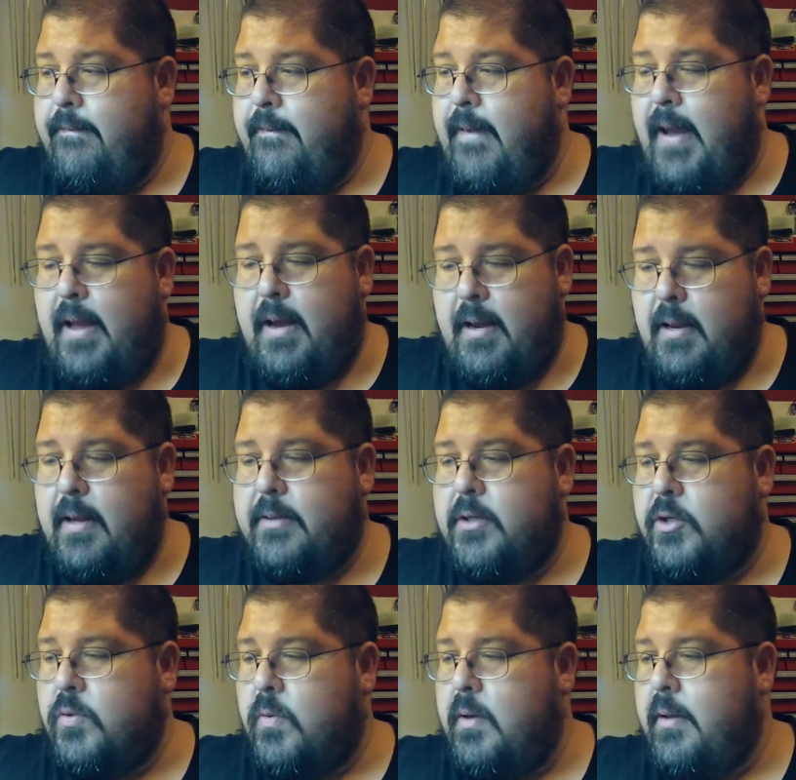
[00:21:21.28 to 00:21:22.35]
I like the
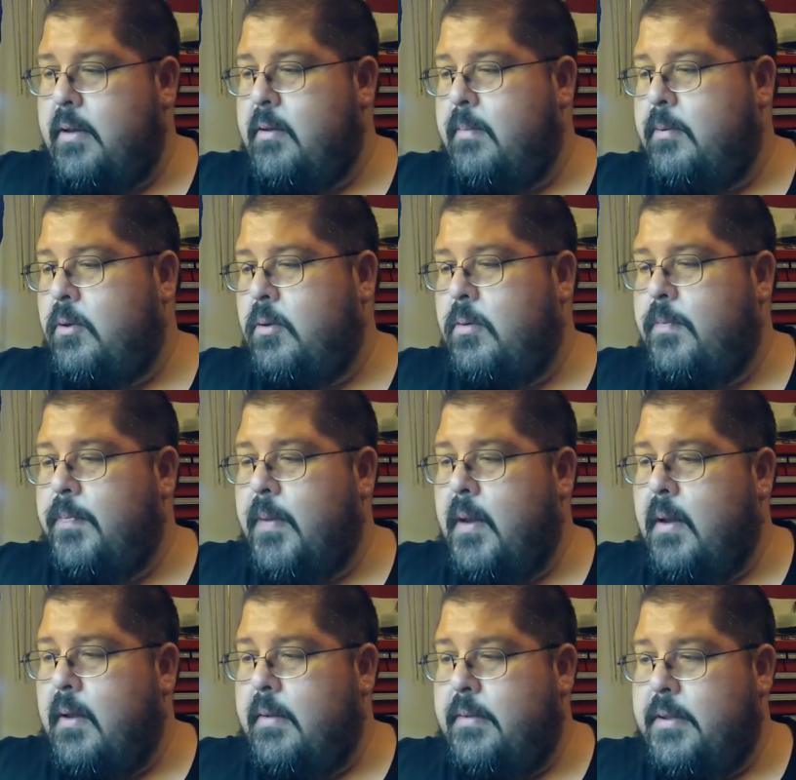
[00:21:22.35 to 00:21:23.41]
shorter length of pull.
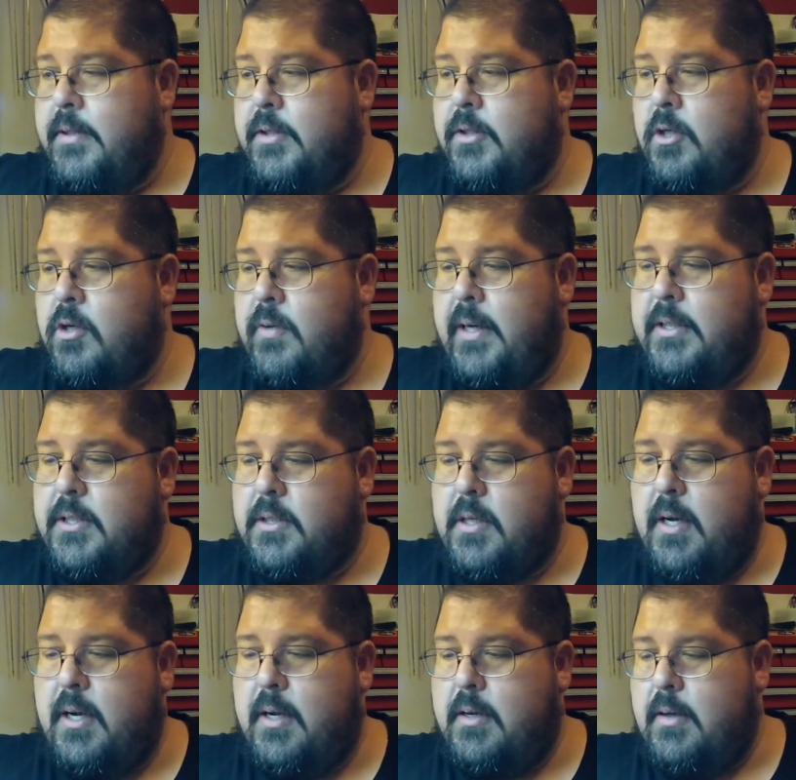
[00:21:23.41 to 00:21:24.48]
This is a great
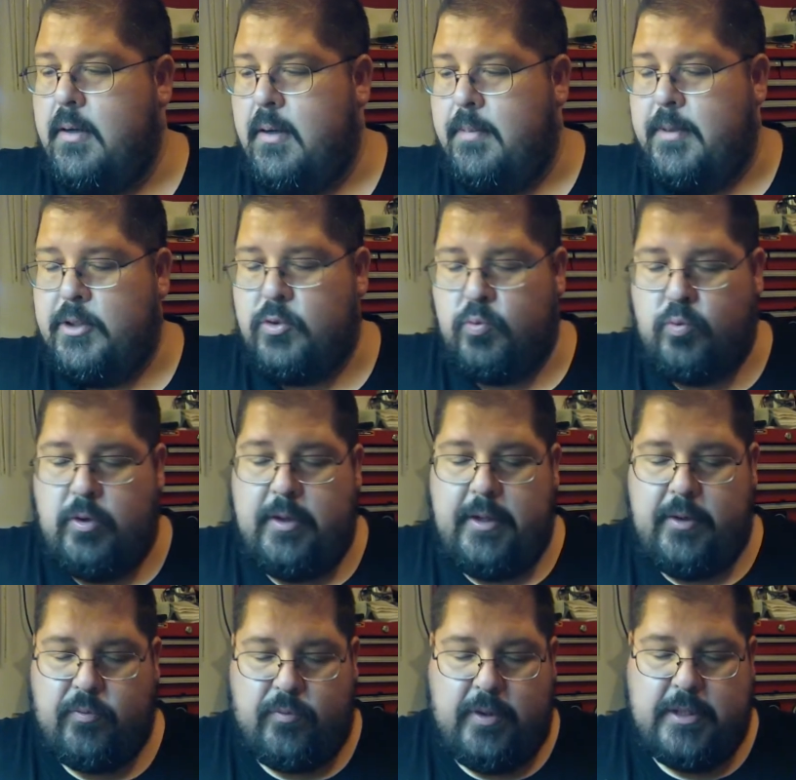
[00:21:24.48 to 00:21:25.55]
stock. It's
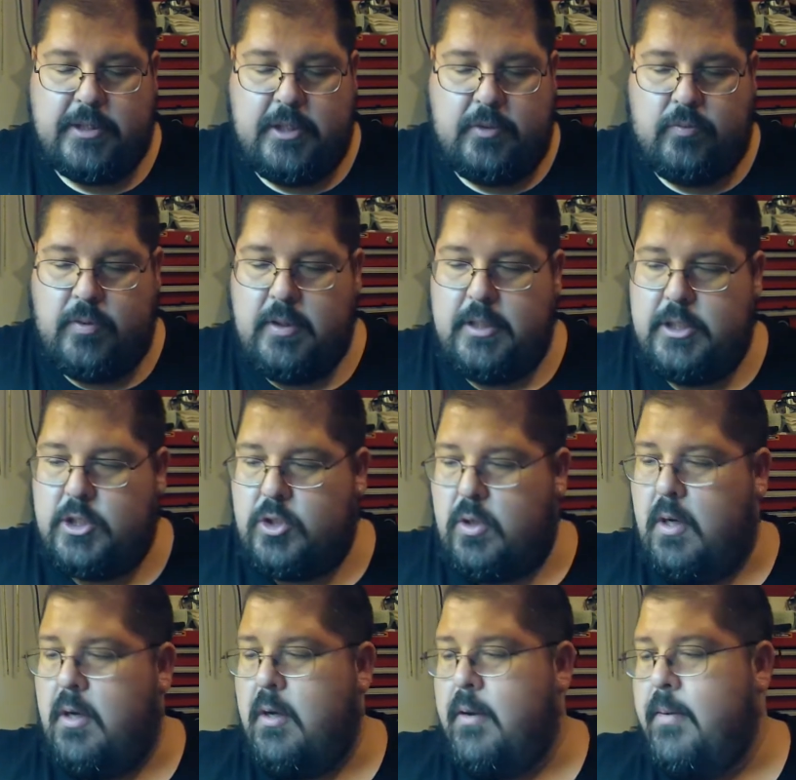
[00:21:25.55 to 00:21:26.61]
really rigid, really
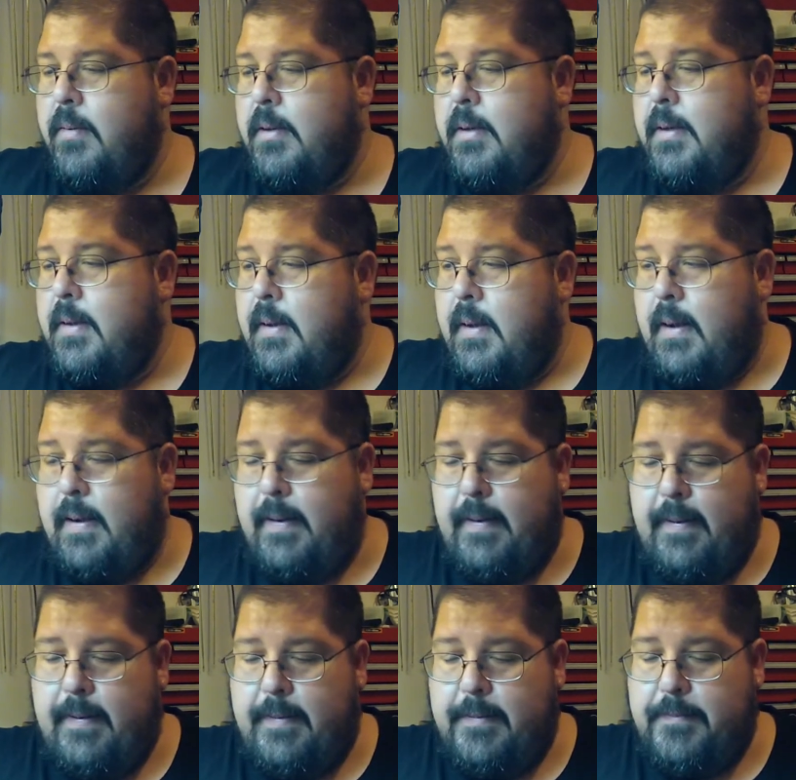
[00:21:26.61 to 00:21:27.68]
strong.
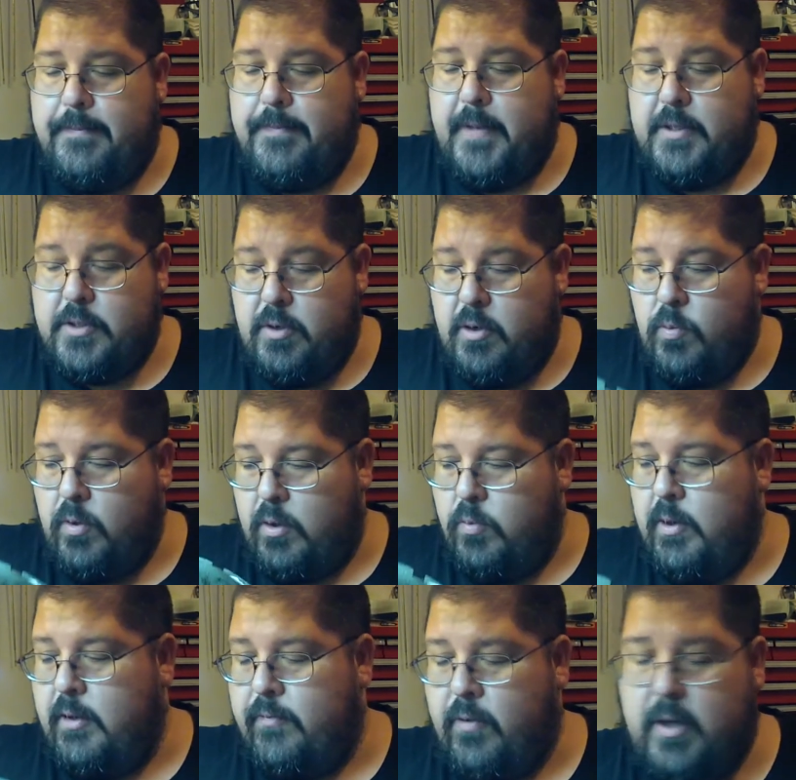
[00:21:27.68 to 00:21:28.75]
It's going to work
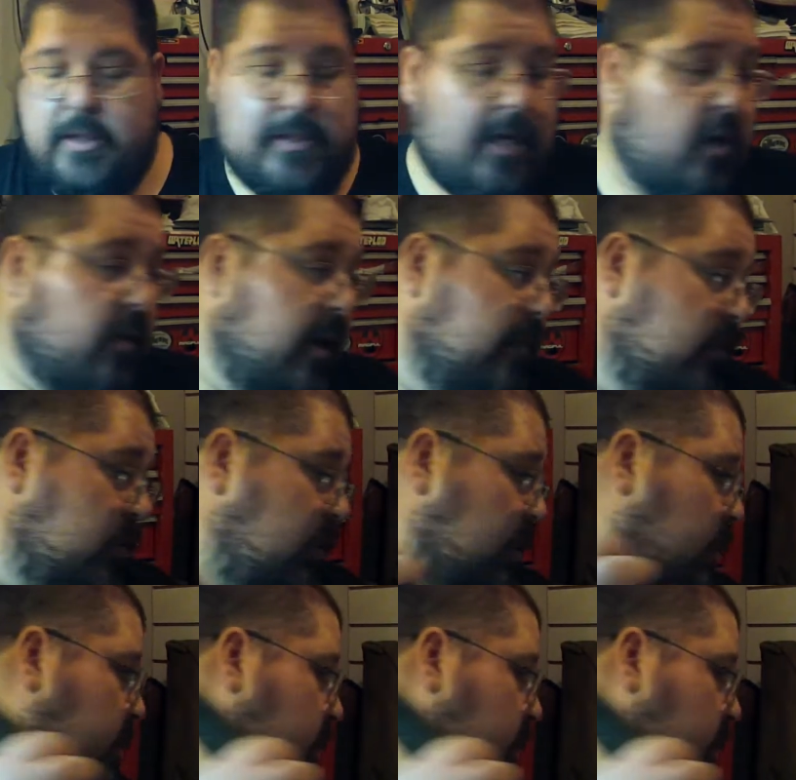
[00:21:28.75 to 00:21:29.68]
well for our scout rifles.